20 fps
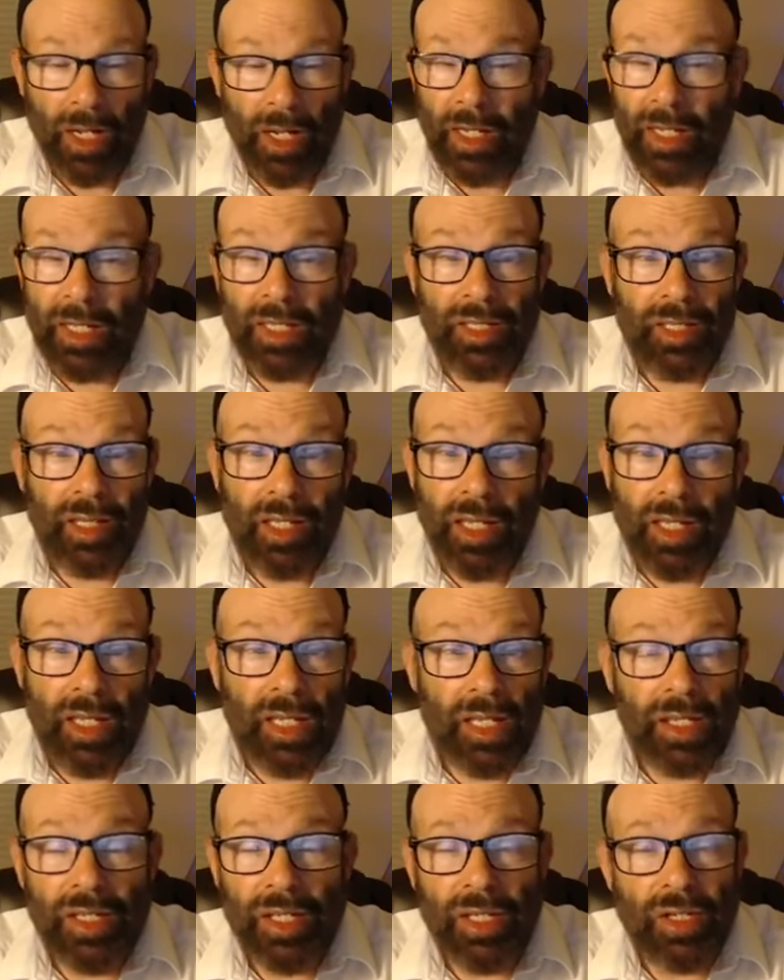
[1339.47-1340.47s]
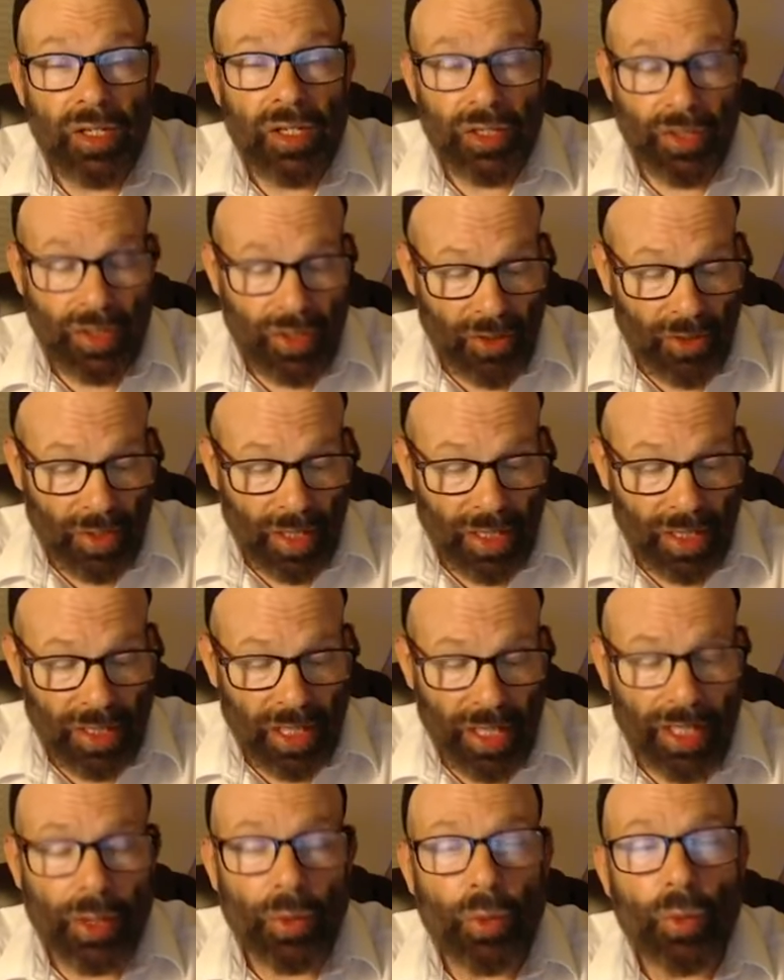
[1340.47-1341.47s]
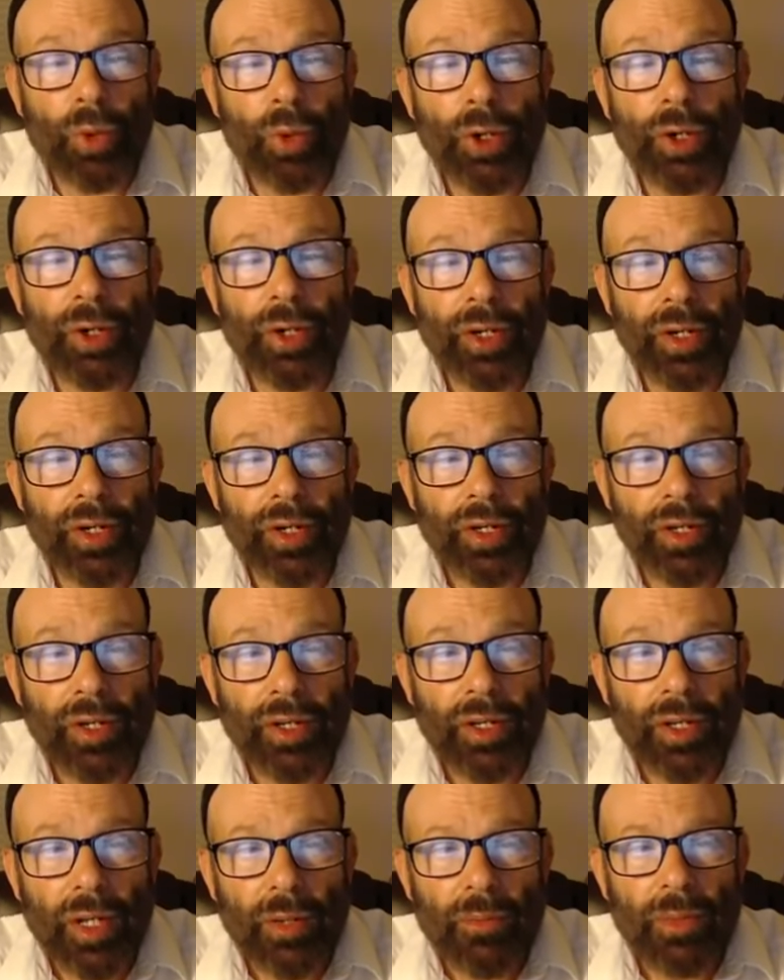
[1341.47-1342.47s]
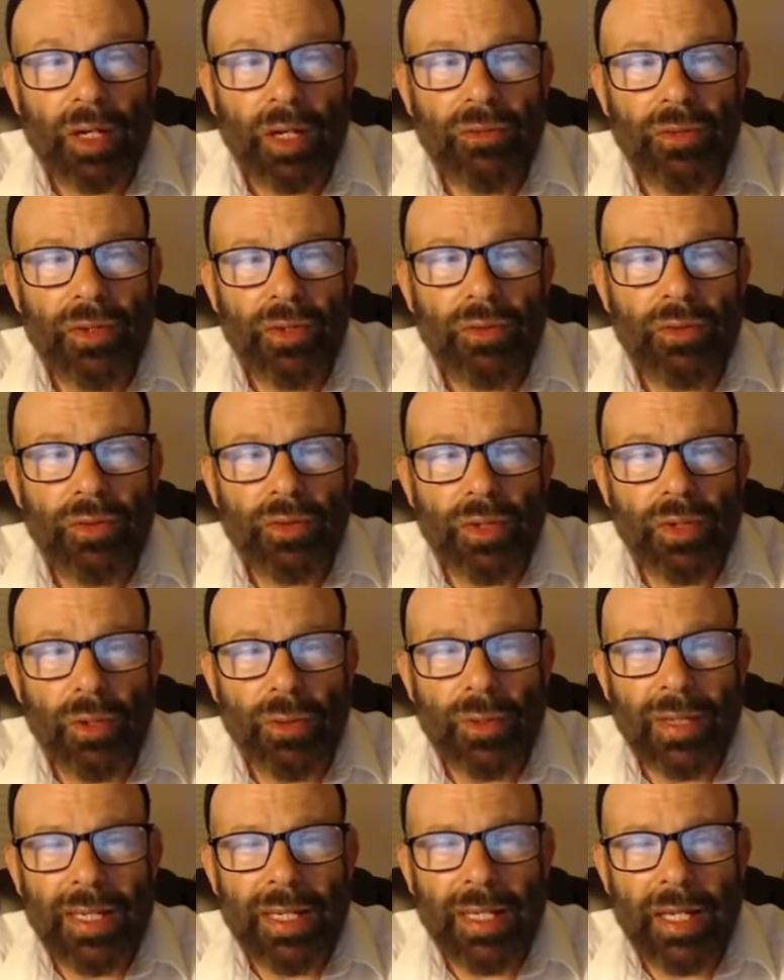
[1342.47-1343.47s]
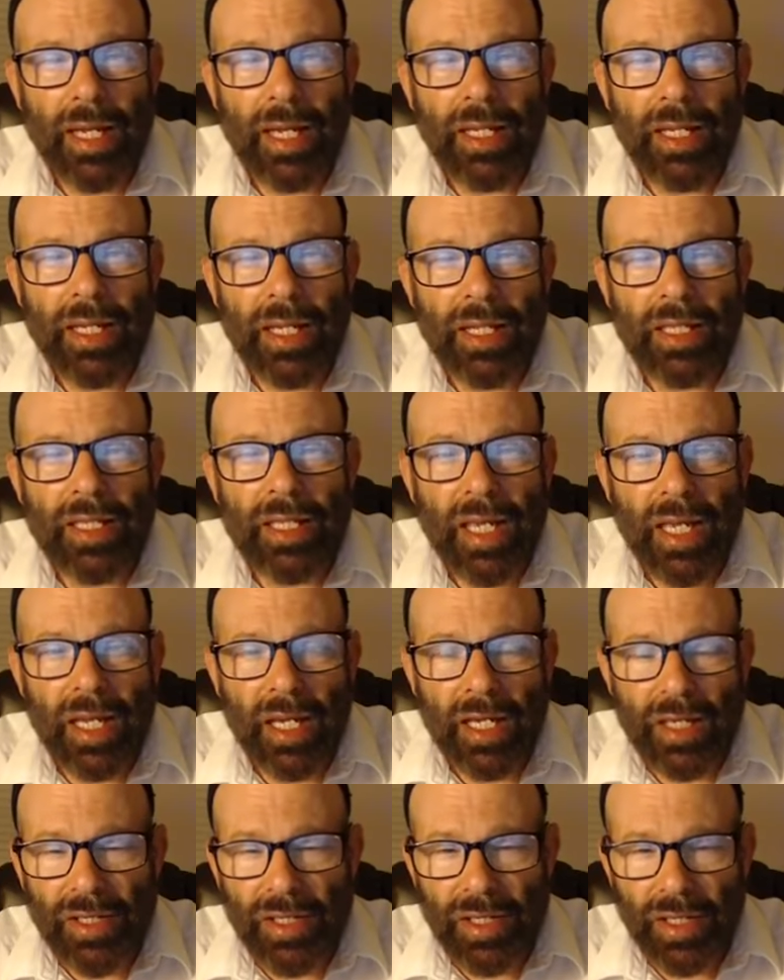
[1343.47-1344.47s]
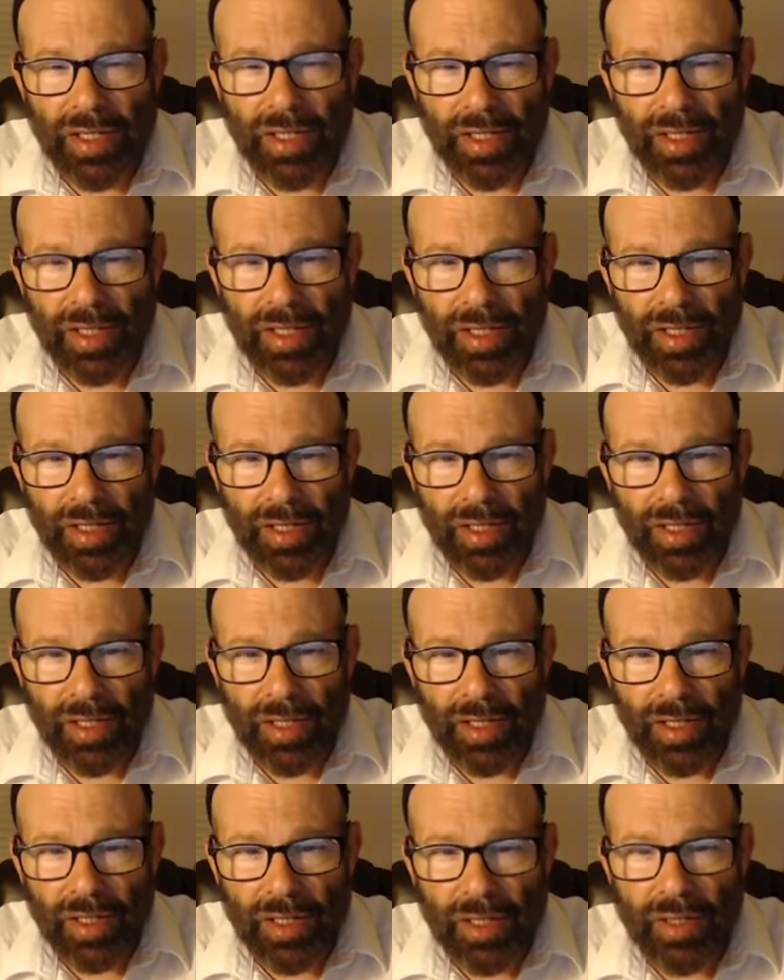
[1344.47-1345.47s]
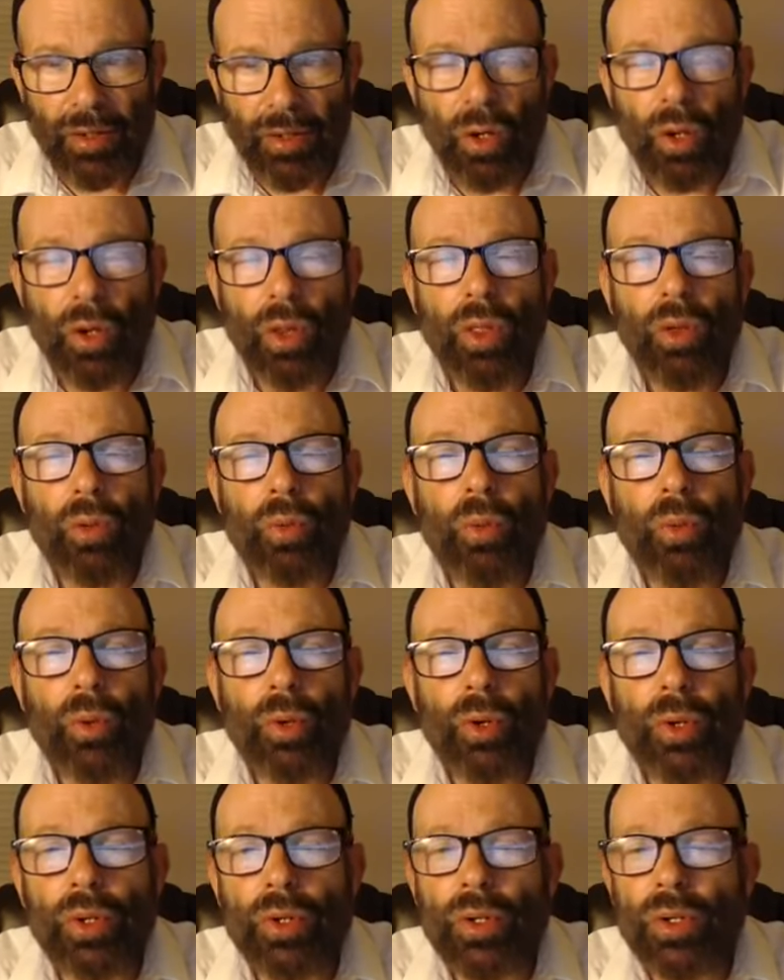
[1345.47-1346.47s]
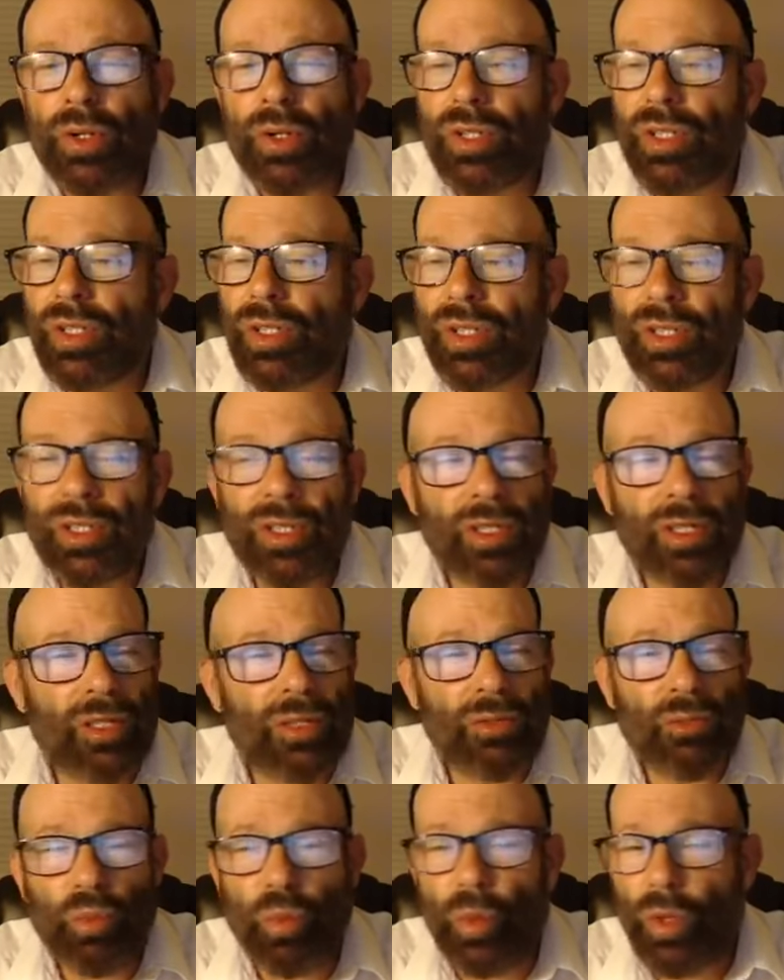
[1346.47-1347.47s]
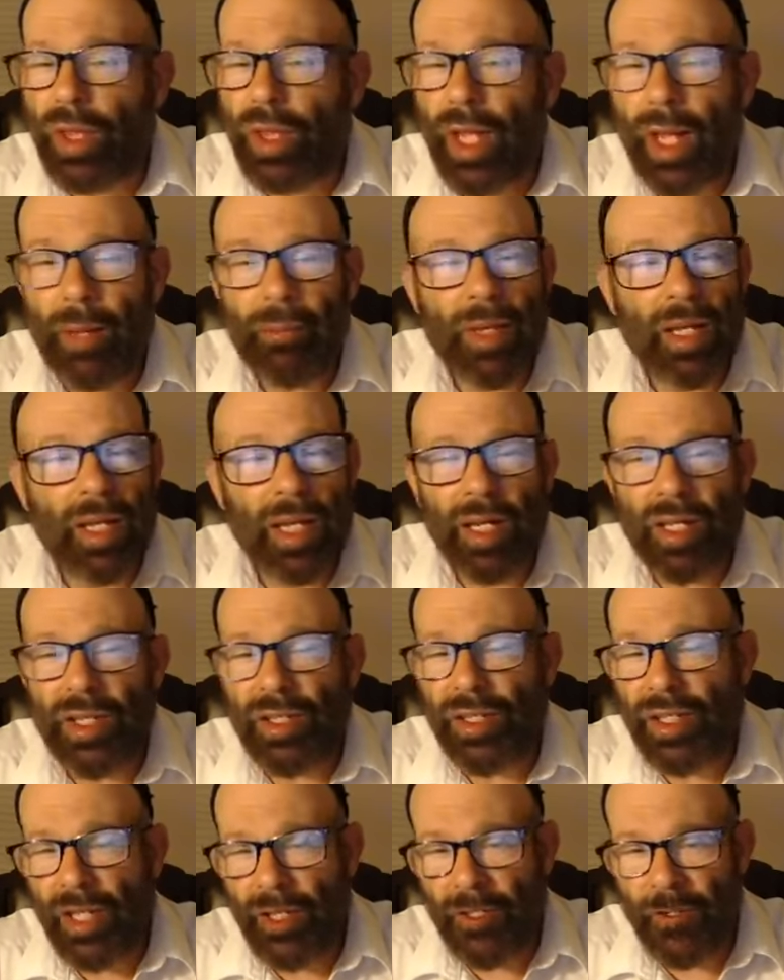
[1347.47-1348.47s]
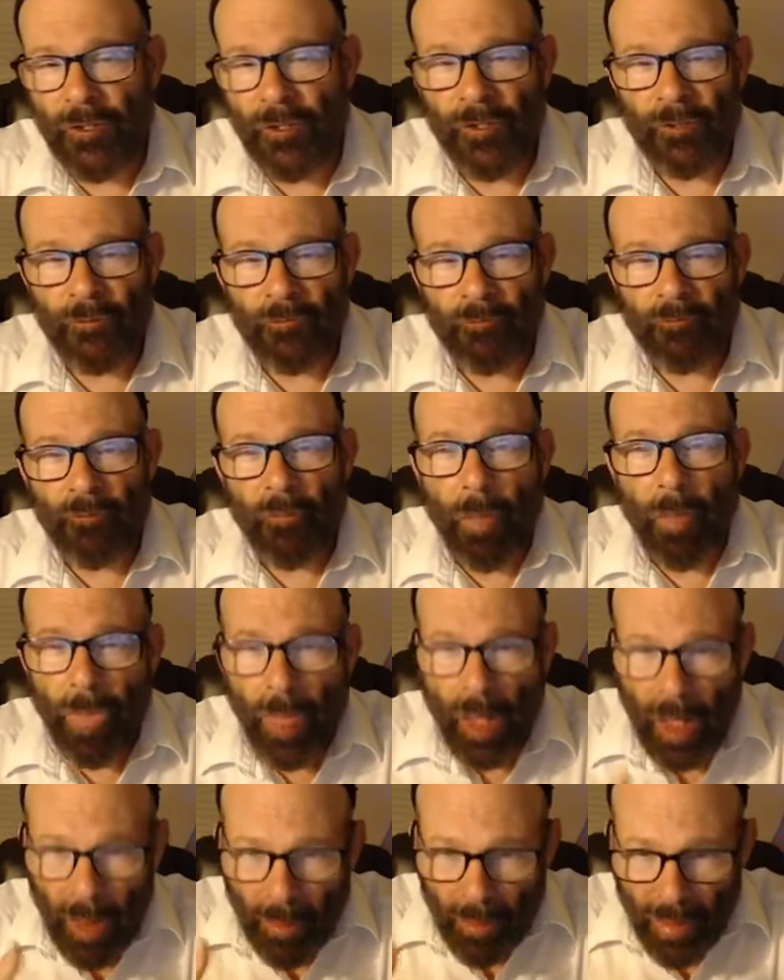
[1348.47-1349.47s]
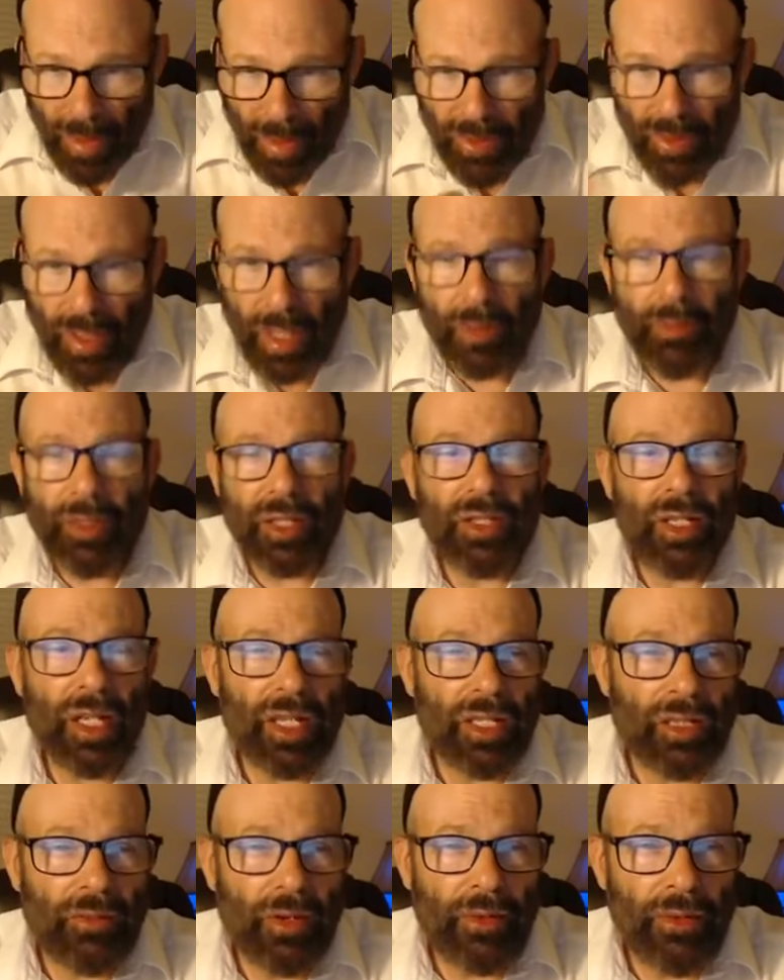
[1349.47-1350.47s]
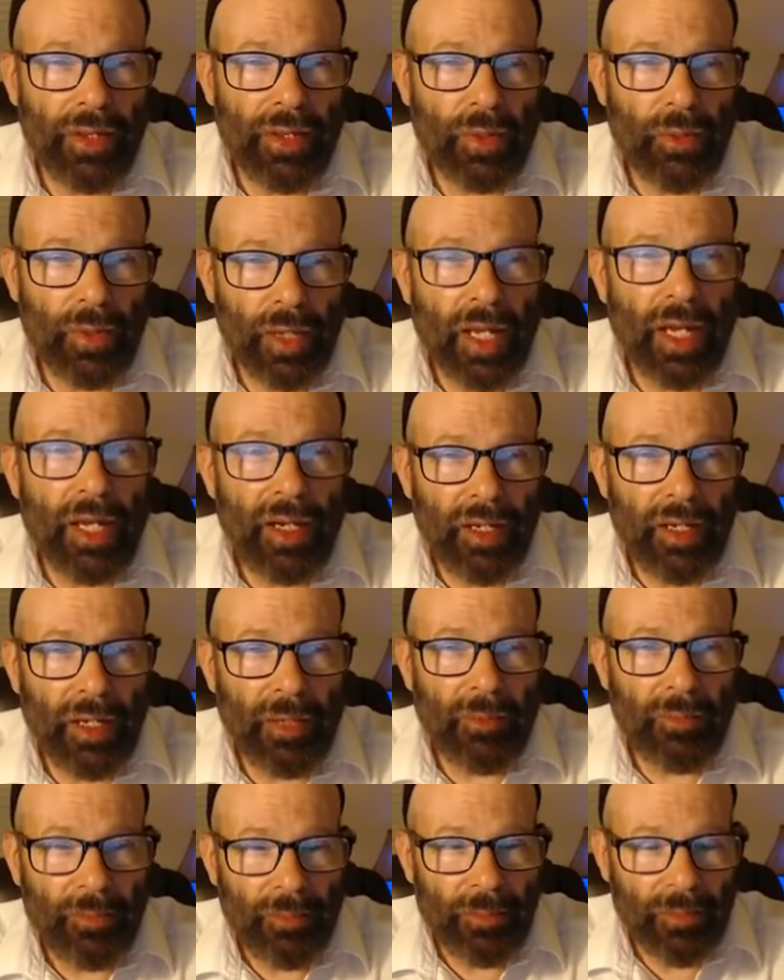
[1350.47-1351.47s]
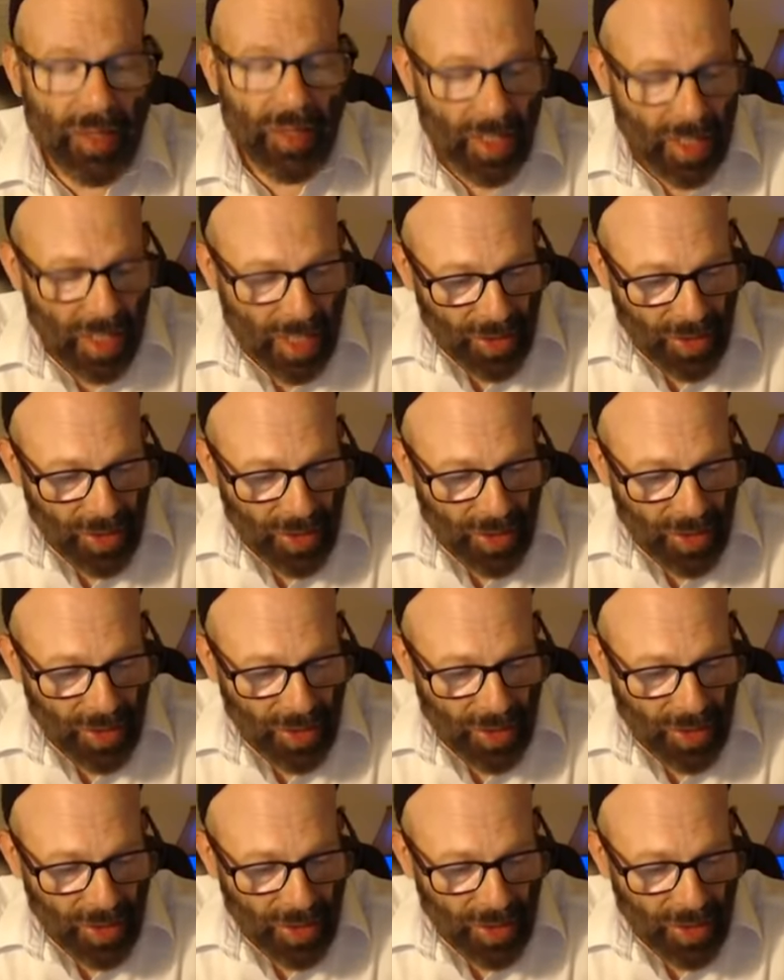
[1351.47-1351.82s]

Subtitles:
It's easy just to translate a word, but if you don't get its essence, then all the words will not make any sense. I'm going to try to make sense of everything we got here.